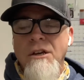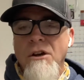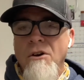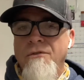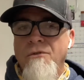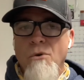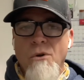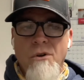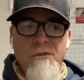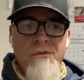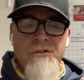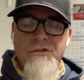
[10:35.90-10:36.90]
for
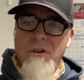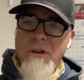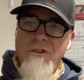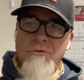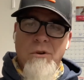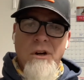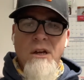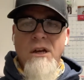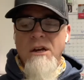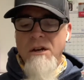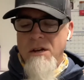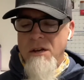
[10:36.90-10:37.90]
the facilities we're
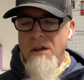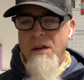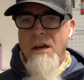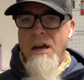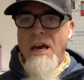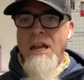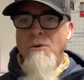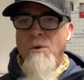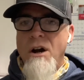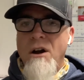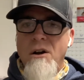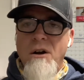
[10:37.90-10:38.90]
in.
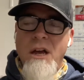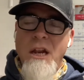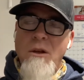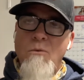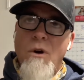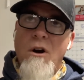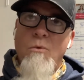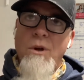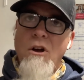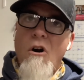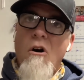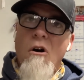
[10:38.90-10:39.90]
Anywhere
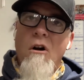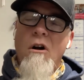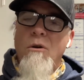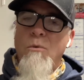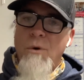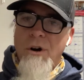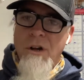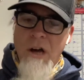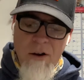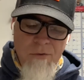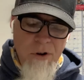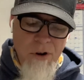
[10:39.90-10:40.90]
we are, we're
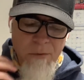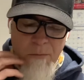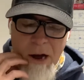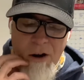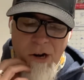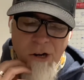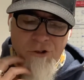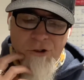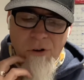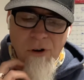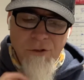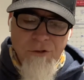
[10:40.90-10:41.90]
covered by our
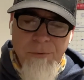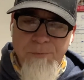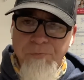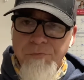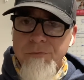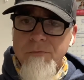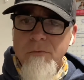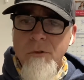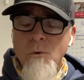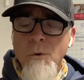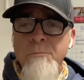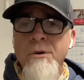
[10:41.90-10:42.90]
insurance.
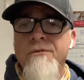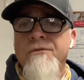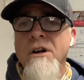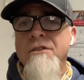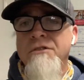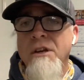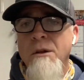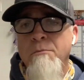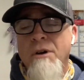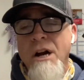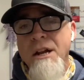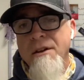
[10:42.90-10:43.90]
We put funds in,
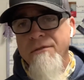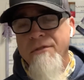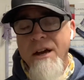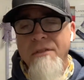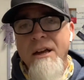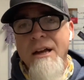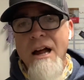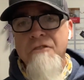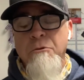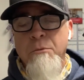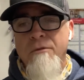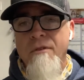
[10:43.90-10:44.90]
praying in faith that God's
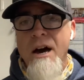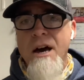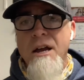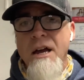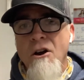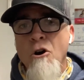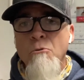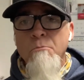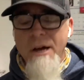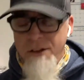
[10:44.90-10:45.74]
going to provide a home base